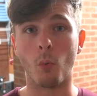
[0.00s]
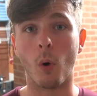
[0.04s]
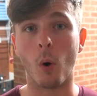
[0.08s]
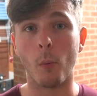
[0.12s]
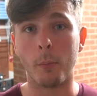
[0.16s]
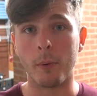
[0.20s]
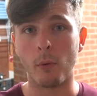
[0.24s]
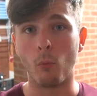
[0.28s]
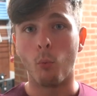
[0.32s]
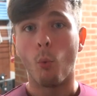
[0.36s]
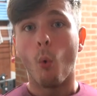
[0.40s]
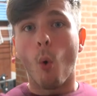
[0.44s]
will
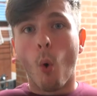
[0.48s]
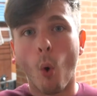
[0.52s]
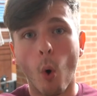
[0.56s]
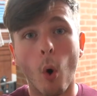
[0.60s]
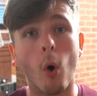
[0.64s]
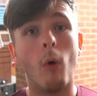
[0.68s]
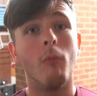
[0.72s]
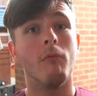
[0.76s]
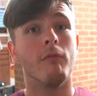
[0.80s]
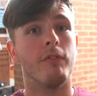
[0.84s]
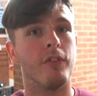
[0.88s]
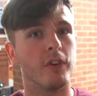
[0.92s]
be
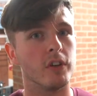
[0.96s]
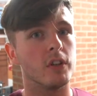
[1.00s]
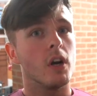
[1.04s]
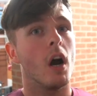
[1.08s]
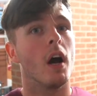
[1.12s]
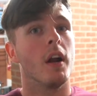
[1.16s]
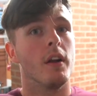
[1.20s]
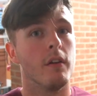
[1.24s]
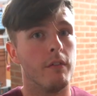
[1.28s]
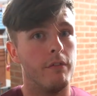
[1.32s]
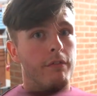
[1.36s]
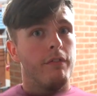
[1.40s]
warm for
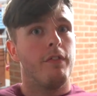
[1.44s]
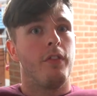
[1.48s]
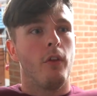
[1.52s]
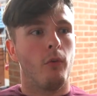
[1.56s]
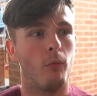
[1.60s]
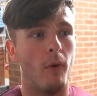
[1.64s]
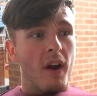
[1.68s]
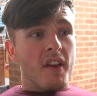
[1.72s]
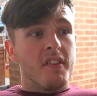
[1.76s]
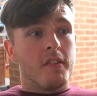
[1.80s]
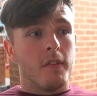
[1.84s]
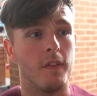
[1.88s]
kind of the
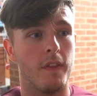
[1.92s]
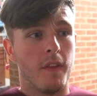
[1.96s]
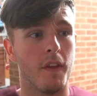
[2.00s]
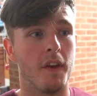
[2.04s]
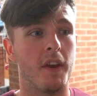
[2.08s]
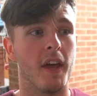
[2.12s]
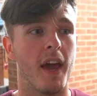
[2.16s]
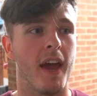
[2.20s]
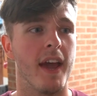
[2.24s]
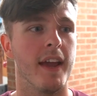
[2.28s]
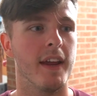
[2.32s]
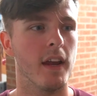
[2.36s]
rest of the
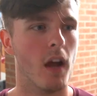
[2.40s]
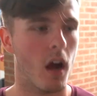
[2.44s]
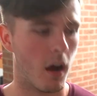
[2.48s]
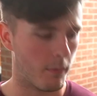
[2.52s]
day.